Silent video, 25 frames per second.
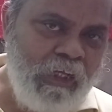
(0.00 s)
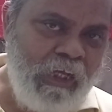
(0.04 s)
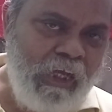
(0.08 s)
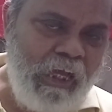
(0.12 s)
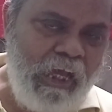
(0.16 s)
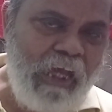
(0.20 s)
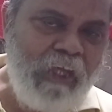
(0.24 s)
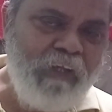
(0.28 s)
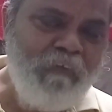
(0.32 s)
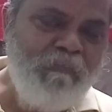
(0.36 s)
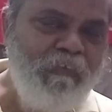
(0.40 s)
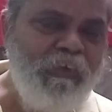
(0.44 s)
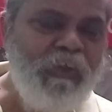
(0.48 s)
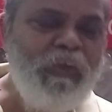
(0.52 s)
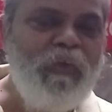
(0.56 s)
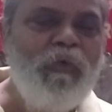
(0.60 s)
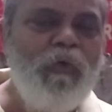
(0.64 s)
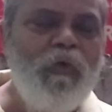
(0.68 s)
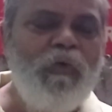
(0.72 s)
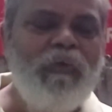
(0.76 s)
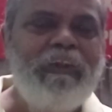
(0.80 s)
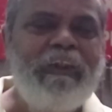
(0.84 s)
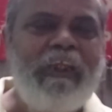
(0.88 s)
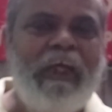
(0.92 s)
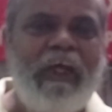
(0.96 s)
And we
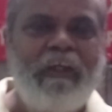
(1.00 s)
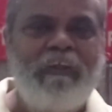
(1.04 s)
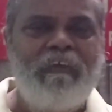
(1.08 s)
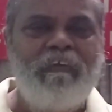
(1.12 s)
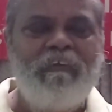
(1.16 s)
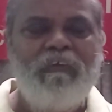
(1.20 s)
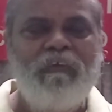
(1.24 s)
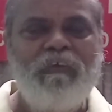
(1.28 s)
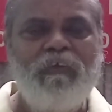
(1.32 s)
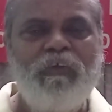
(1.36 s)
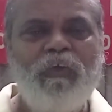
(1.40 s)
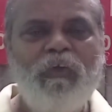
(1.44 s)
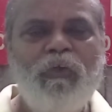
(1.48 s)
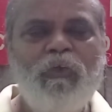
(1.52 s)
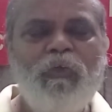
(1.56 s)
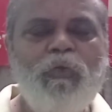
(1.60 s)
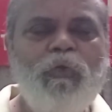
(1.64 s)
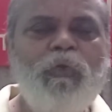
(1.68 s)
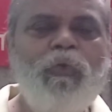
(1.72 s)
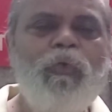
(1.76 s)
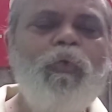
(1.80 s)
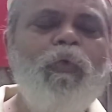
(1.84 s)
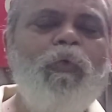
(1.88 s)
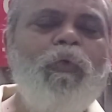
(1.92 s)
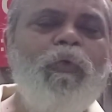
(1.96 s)
know that
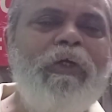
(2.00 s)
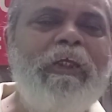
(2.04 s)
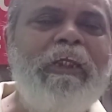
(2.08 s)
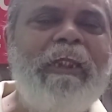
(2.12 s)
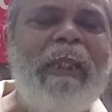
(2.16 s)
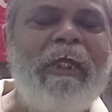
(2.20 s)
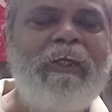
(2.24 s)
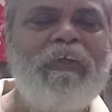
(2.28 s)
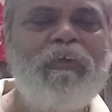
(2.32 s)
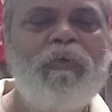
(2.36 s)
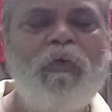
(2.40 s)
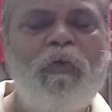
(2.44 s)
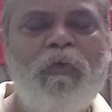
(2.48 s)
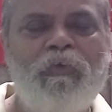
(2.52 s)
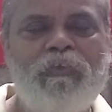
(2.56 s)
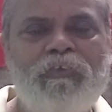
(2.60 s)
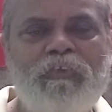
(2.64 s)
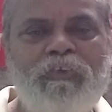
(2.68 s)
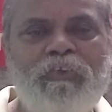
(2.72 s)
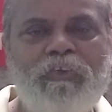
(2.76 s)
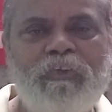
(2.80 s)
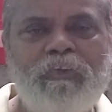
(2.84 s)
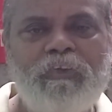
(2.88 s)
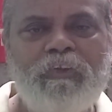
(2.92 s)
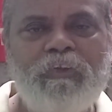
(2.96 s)
two
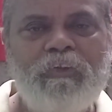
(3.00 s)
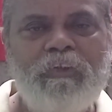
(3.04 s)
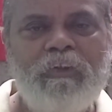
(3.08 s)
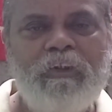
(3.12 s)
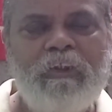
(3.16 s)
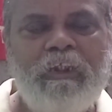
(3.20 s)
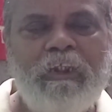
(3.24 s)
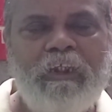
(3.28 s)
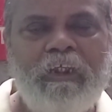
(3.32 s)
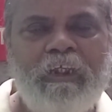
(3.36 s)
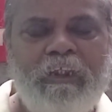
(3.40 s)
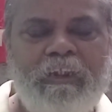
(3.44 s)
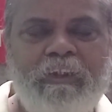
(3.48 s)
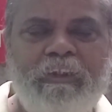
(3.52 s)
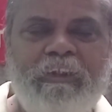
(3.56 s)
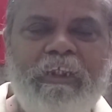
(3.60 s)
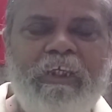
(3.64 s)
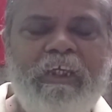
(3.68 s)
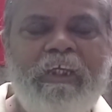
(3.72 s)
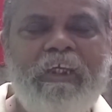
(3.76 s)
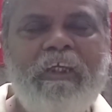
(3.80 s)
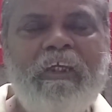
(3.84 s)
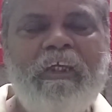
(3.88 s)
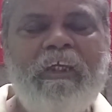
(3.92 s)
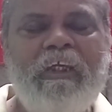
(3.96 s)
electrons,
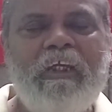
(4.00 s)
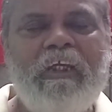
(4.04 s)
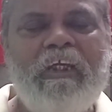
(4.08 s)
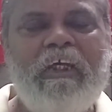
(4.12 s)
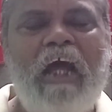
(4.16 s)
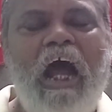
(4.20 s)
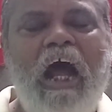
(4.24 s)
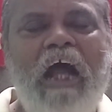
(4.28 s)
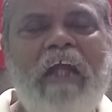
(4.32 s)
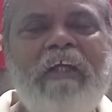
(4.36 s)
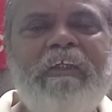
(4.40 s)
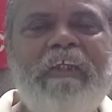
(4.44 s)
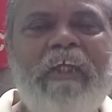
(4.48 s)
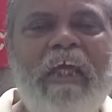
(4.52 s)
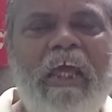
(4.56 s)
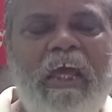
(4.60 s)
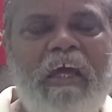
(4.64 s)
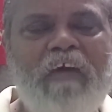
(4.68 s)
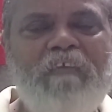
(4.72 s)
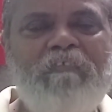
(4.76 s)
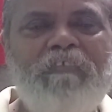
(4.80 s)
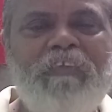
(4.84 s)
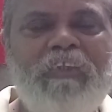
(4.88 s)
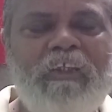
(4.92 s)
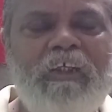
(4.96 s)
they can't
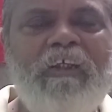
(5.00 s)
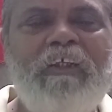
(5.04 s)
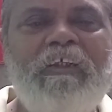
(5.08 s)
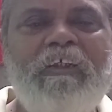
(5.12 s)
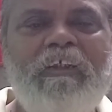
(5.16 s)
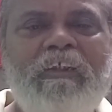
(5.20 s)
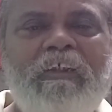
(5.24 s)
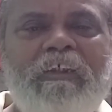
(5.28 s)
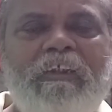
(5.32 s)
have the